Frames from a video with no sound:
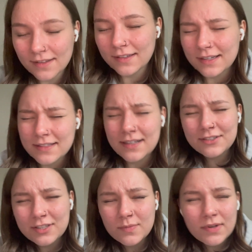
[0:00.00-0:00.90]
Like I said,
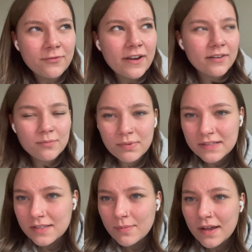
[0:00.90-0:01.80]
it's just been a very
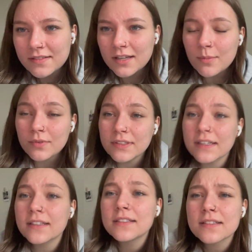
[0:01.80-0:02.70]
busy past couple of
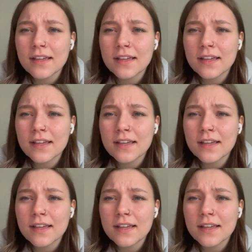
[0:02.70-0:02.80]
days